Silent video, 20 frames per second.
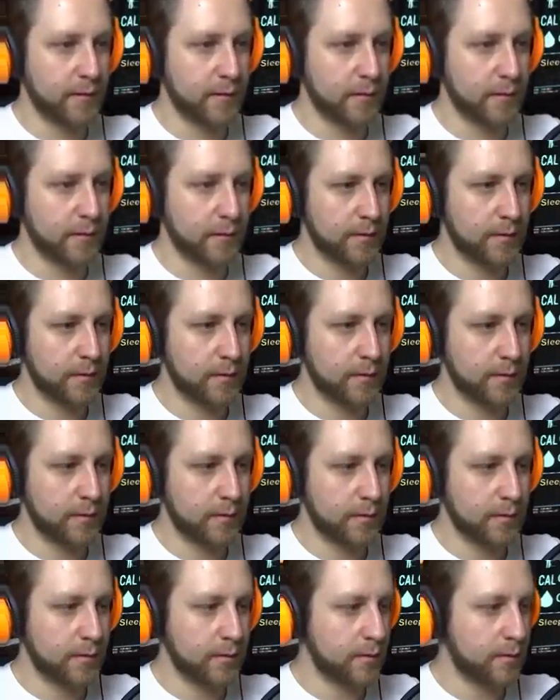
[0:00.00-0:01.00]

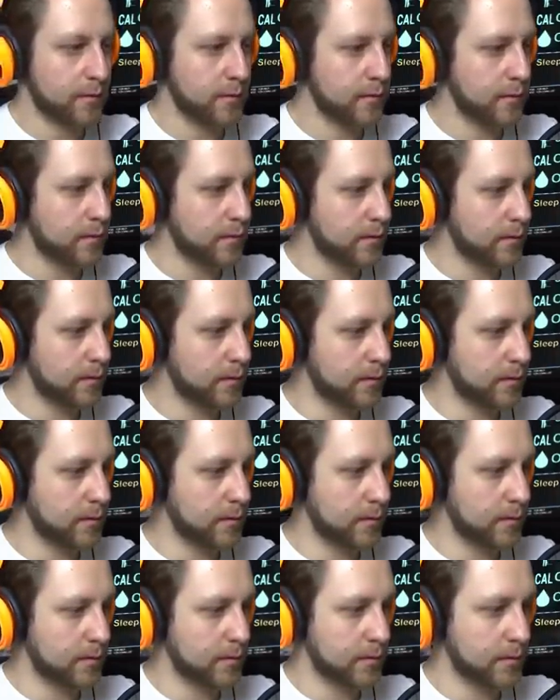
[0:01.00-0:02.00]

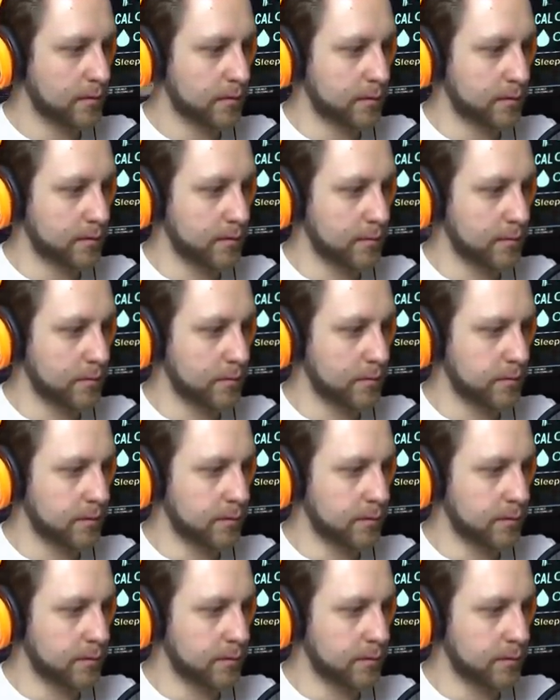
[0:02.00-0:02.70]
Nobody speaks.